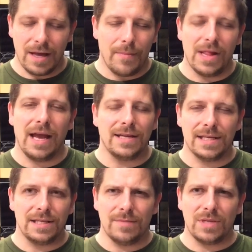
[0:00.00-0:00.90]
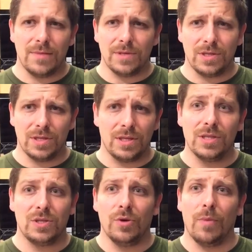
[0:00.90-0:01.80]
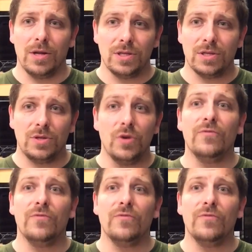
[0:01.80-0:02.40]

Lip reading: but like I said, sometimes it's too much, it's too